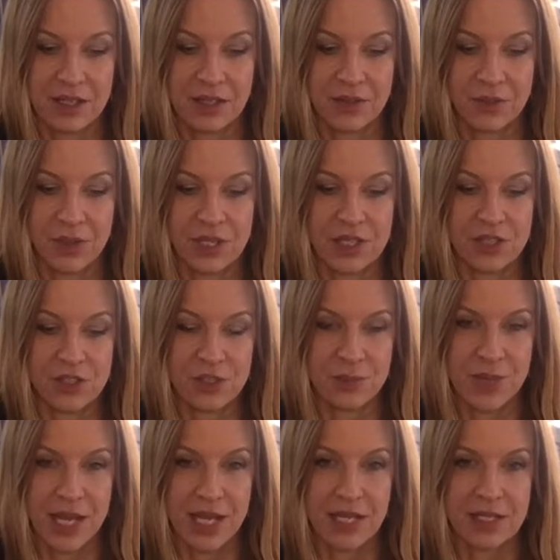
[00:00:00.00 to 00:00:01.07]
which
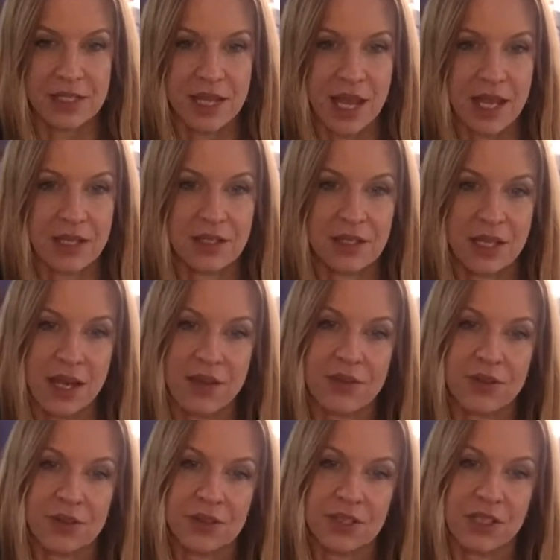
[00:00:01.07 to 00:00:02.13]
makes, and the
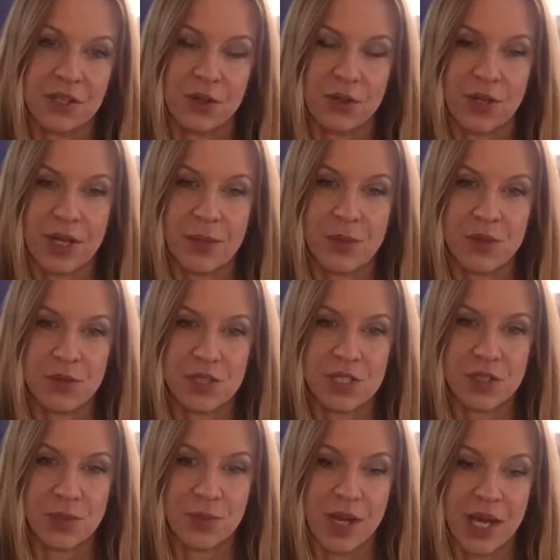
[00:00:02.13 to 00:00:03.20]
other, chemicals in
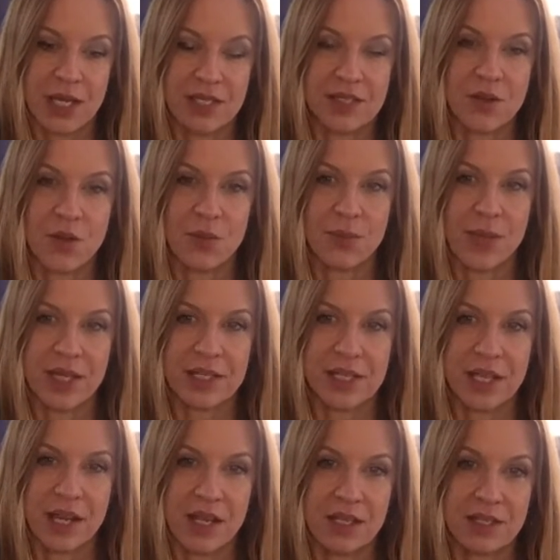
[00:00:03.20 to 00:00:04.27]
your body. So it makes
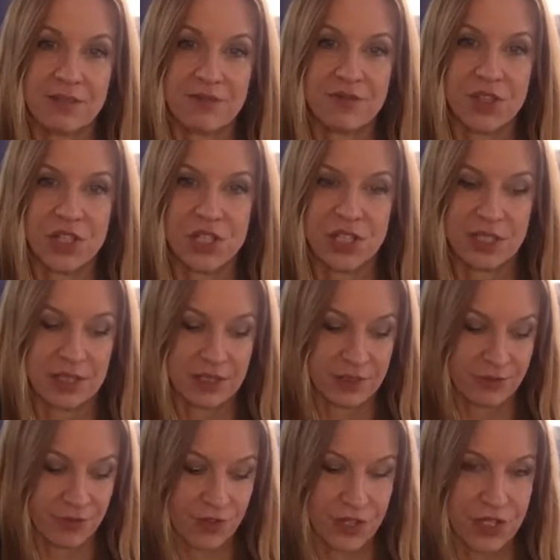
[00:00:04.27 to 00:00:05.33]
it inefficient
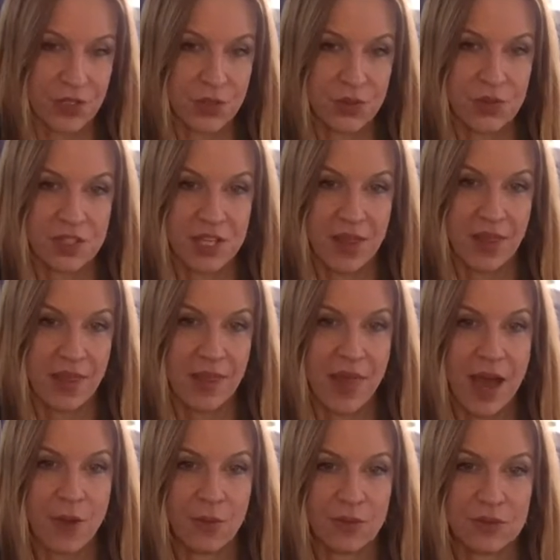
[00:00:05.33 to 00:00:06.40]
for use. And then
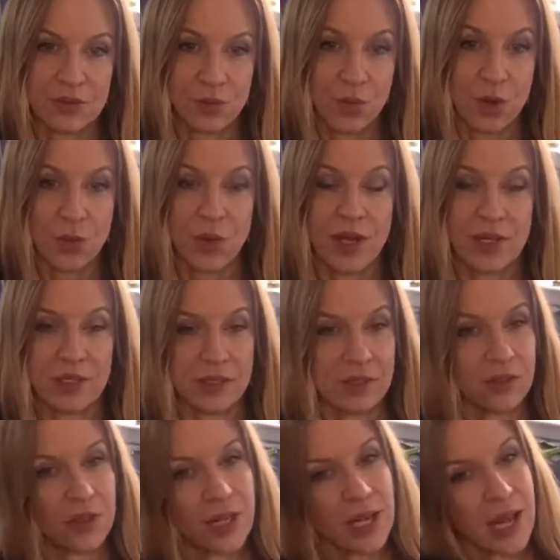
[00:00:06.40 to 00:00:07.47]
that's one way
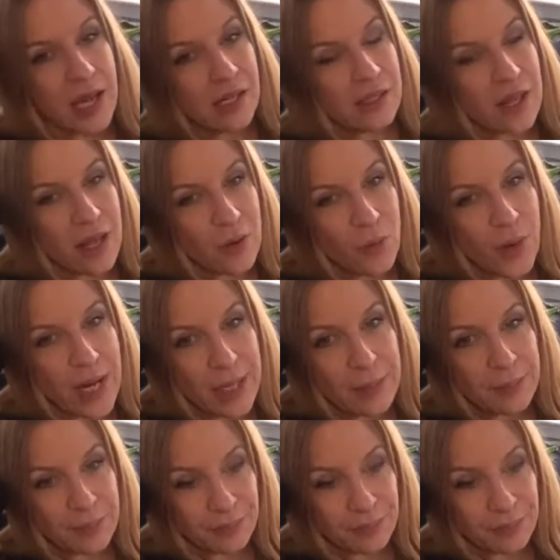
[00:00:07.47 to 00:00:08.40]
you can gain a lot of weight.